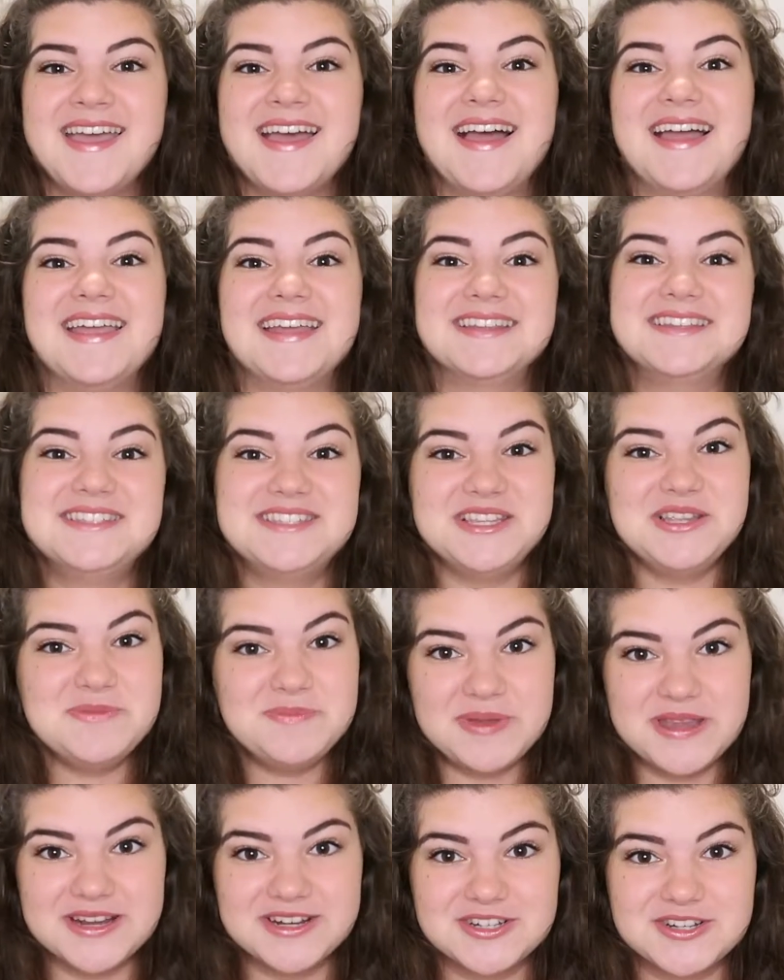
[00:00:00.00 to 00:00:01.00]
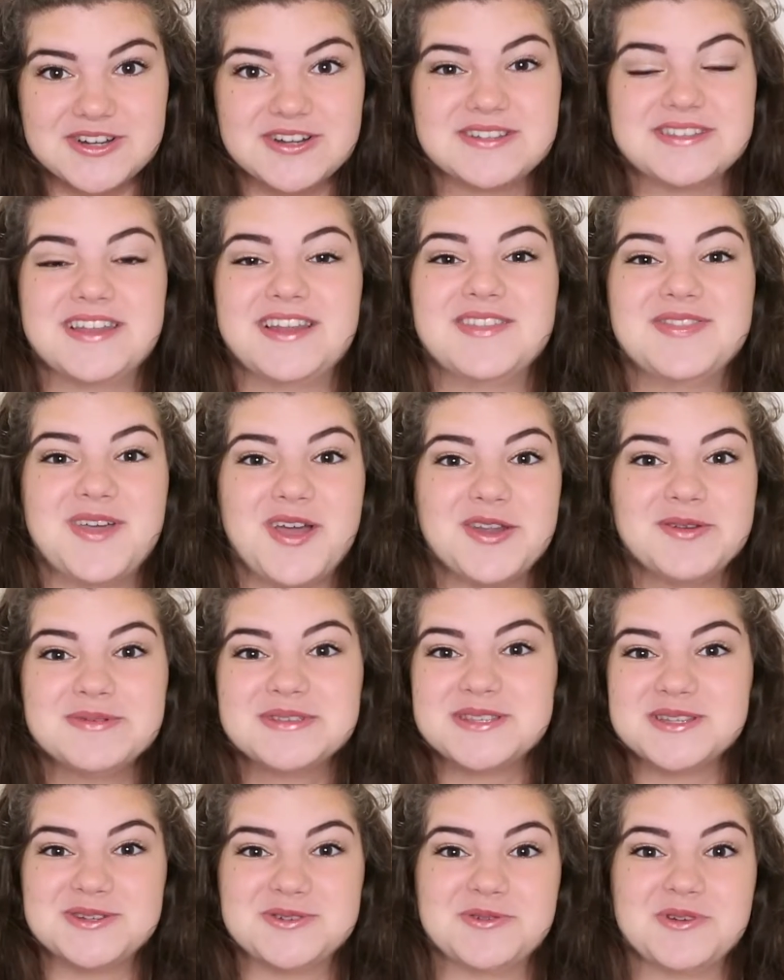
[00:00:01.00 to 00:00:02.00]
I had seen pictures and I thought it
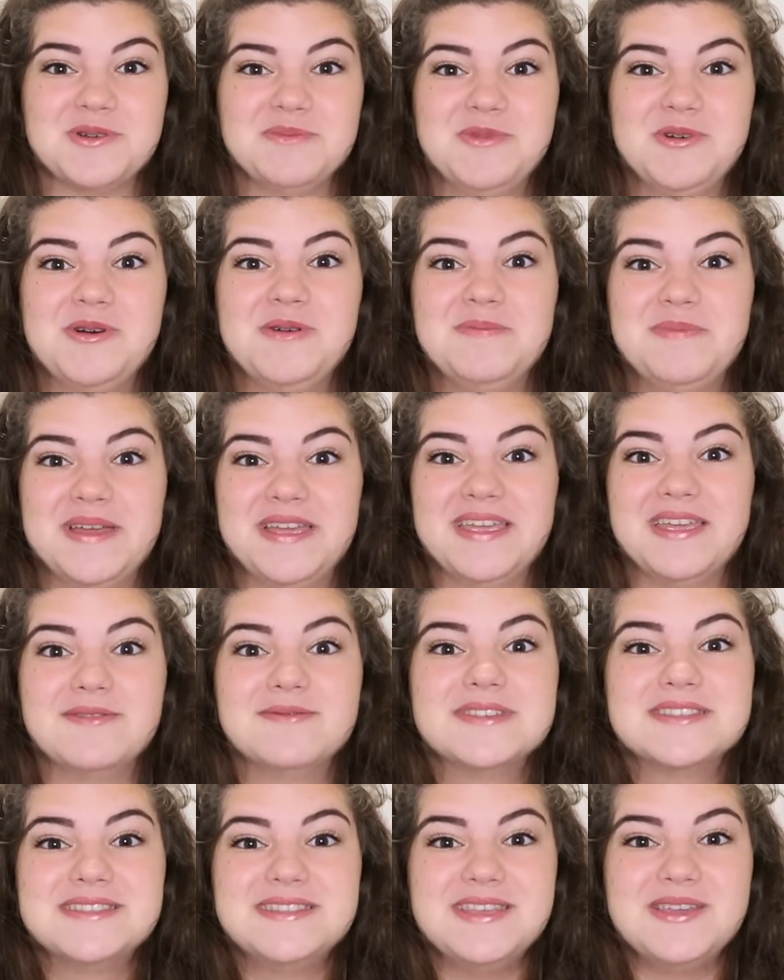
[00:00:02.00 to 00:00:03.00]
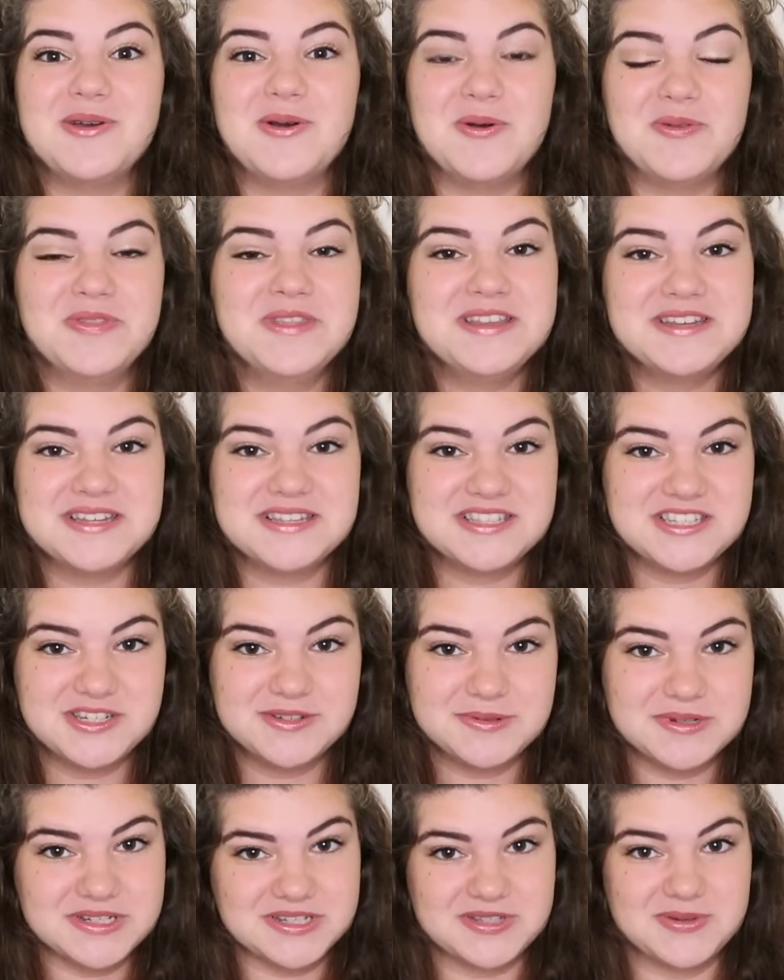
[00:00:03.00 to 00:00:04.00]
was adorable, but it was the only Disney
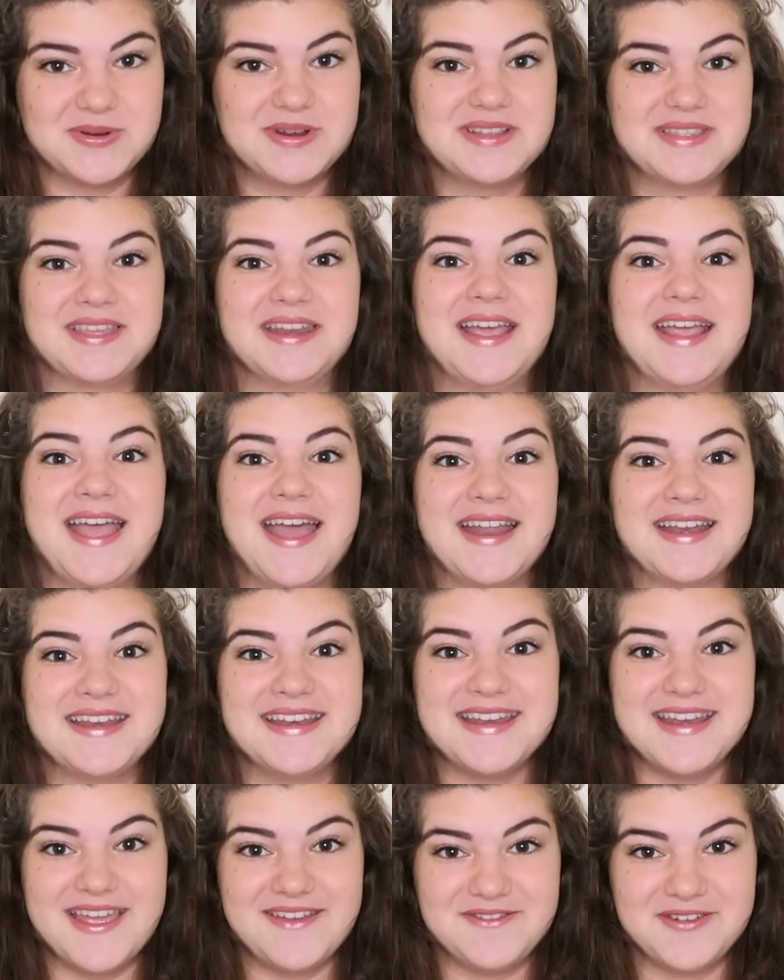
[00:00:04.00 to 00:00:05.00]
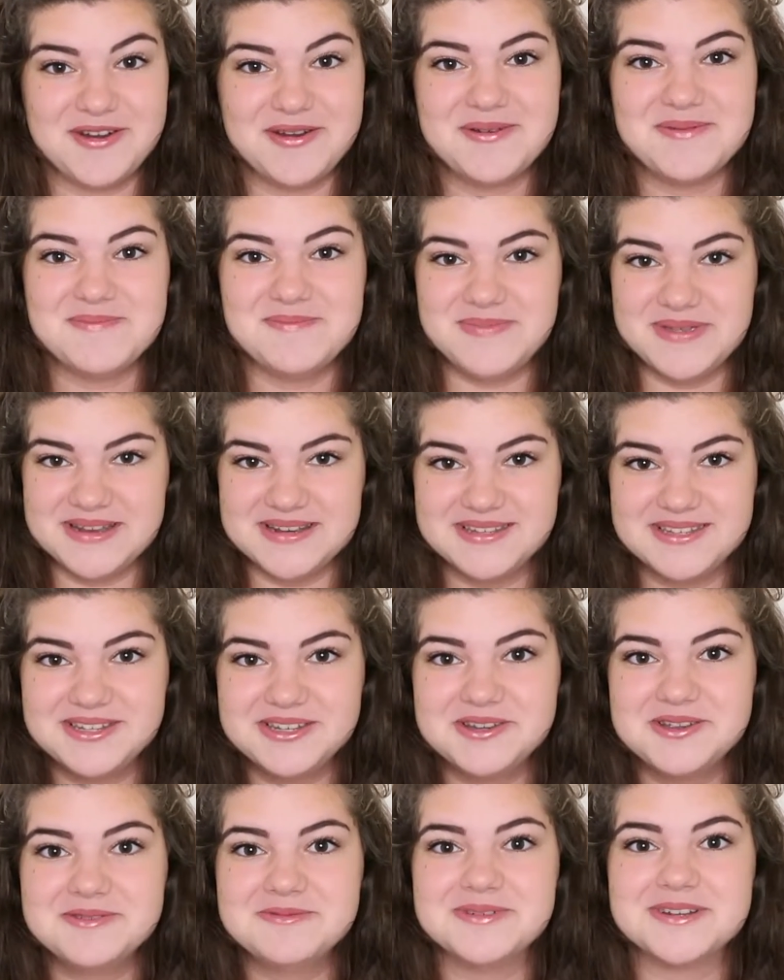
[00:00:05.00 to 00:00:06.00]
resort that I had never been
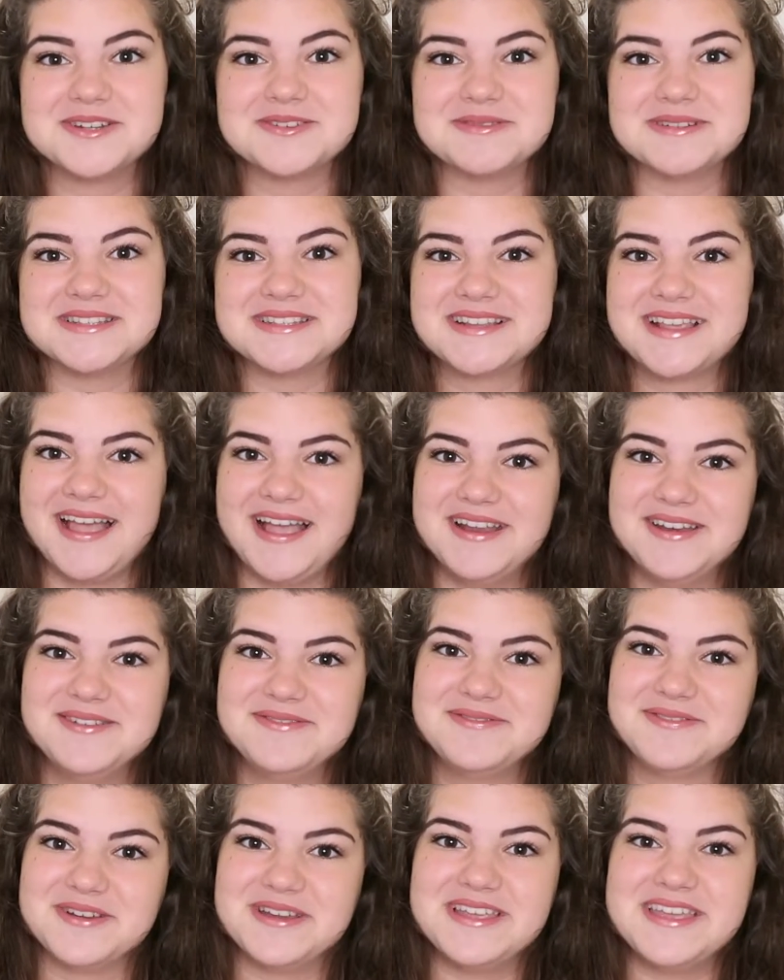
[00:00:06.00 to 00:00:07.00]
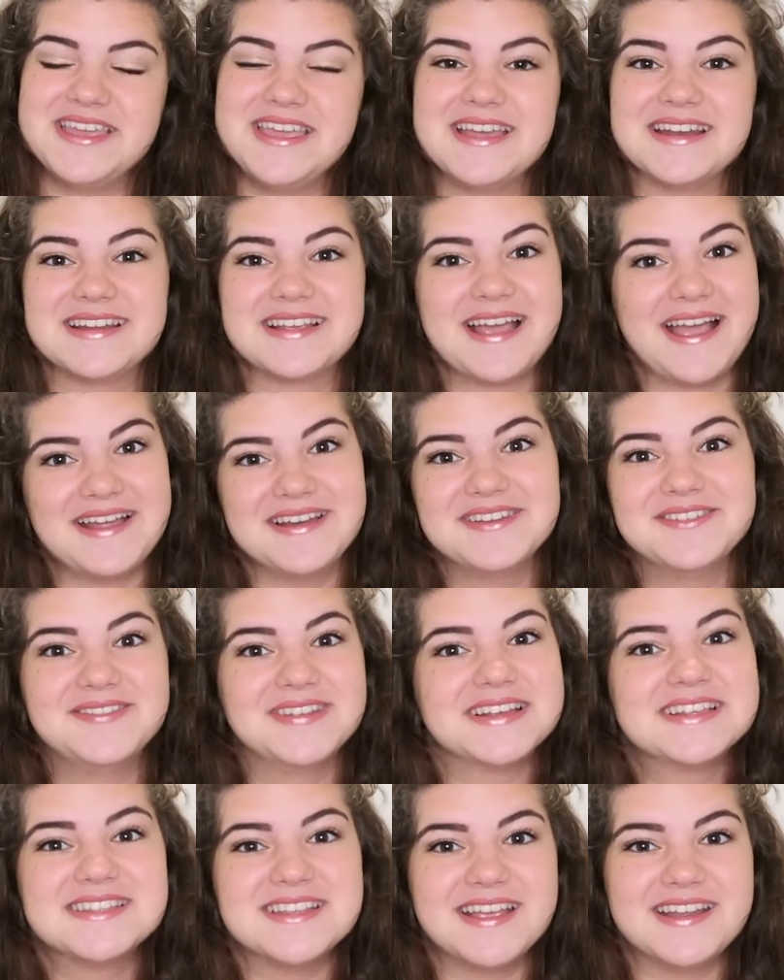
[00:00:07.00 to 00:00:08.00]
to, which was kind of freaky and kind of
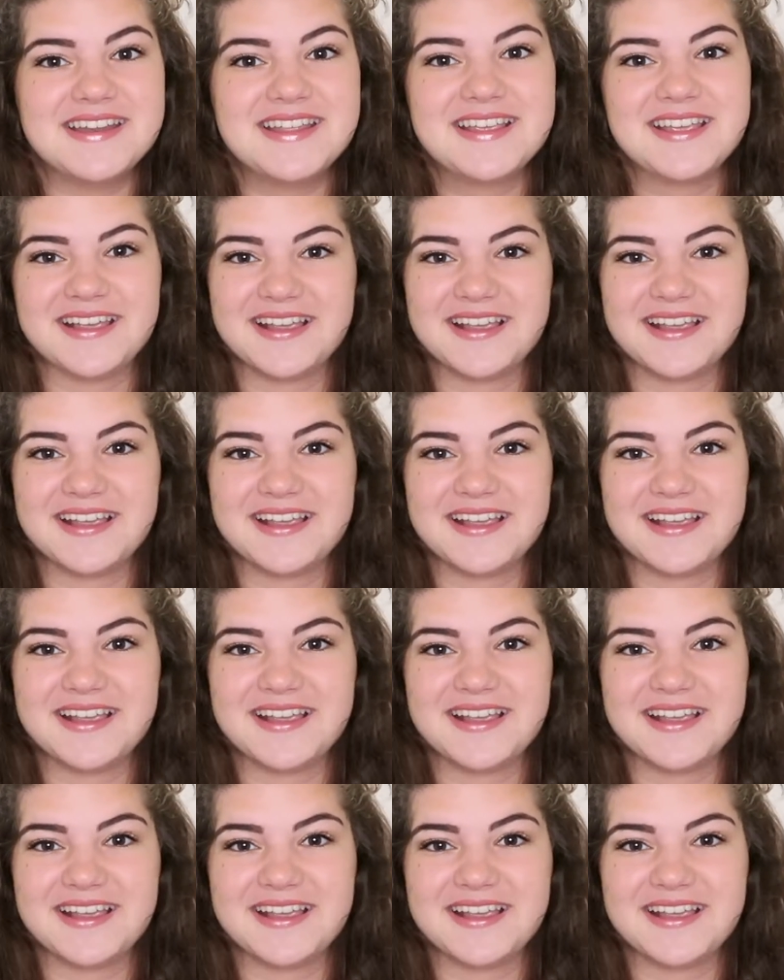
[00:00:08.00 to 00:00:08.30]
exciting.